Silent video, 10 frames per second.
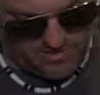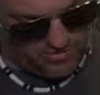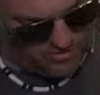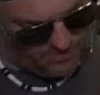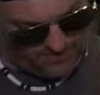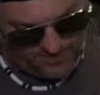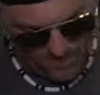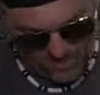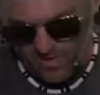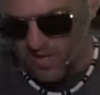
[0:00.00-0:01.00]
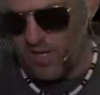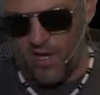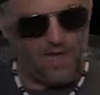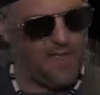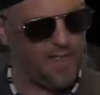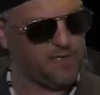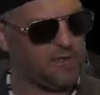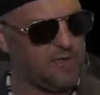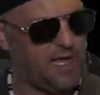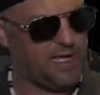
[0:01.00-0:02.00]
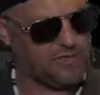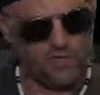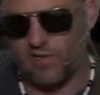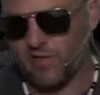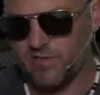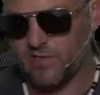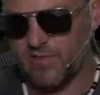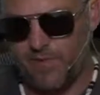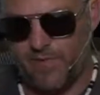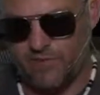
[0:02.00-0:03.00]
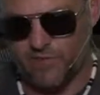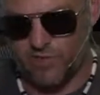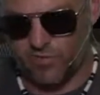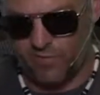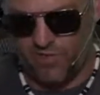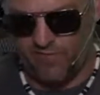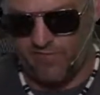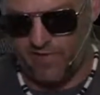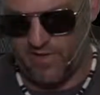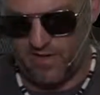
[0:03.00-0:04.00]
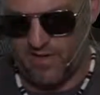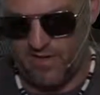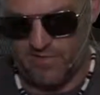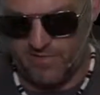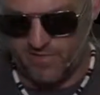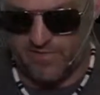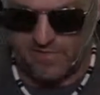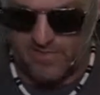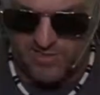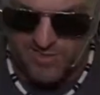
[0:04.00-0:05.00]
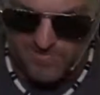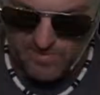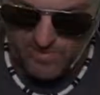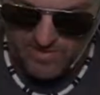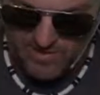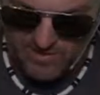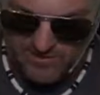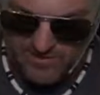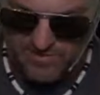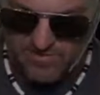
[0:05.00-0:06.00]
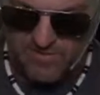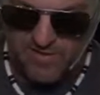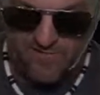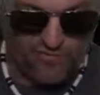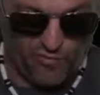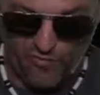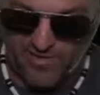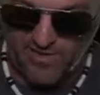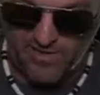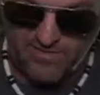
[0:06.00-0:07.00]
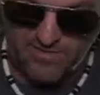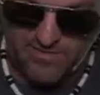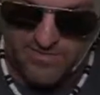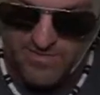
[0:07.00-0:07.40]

cool. I had this on last week. This is gonna be PG number 12, and somebody's gonna get a smoking deal on this for what it is.